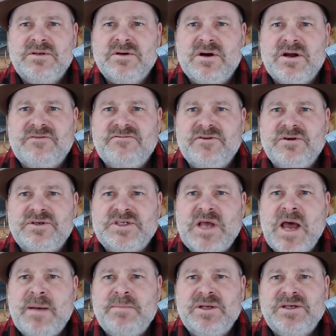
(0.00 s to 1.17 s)
conifer
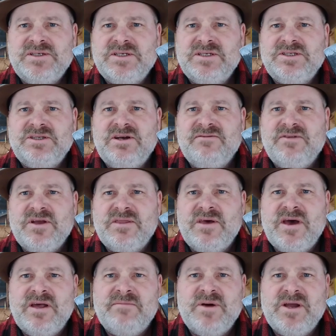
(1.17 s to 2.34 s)
saplings and stuff like
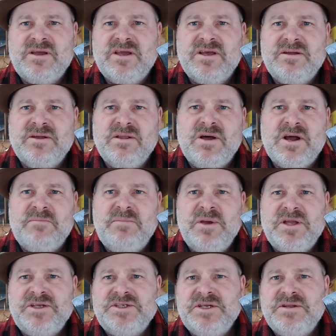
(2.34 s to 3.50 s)
that, it might get a lot of
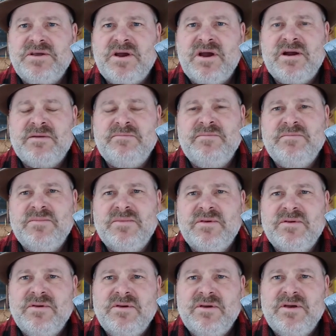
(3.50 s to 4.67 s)
pitch in there
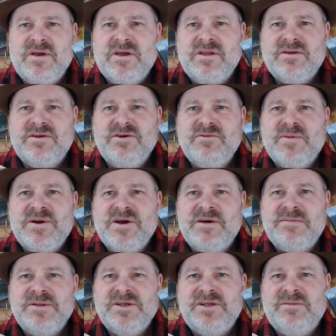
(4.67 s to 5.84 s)
and goobered
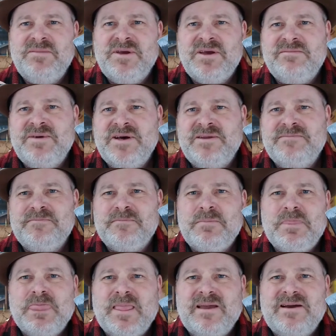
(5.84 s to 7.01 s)
up a little bit, but
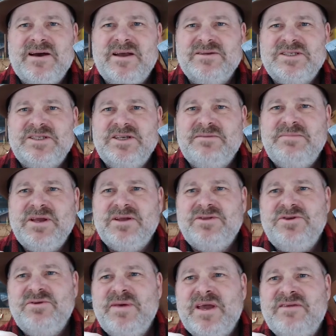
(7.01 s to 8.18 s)
I don't see it being
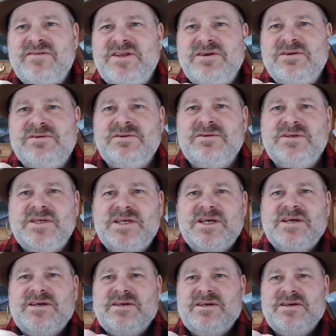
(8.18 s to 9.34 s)
too big of a deal.
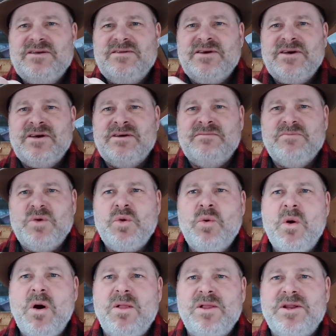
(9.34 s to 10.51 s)
The
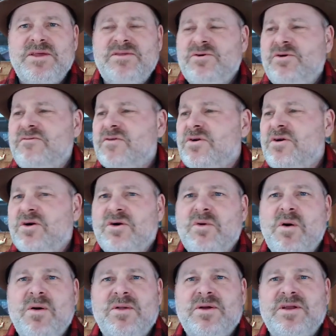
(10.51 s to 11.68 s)
overall
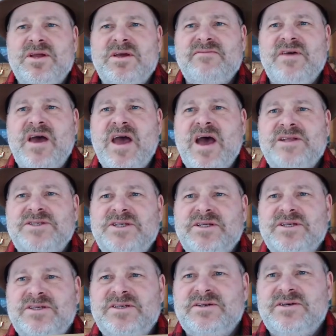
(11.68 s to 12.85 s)
quality of the
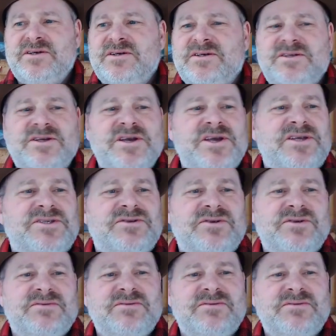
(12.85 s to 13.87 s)
hatchet is just